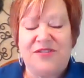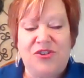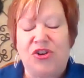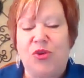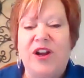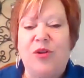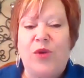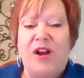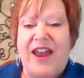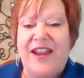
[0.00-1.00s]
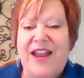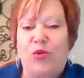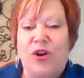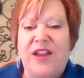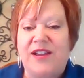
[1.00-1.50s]
your career where
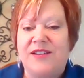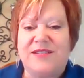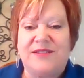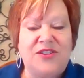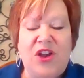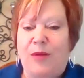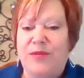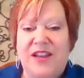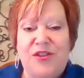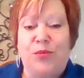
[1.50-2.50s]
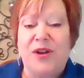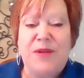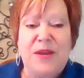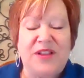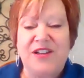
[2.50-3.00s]
networking is, you helped either bring
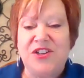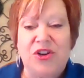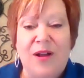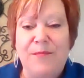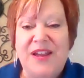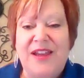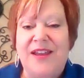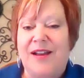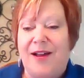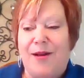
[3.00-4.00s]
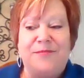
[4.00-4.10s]
people into your company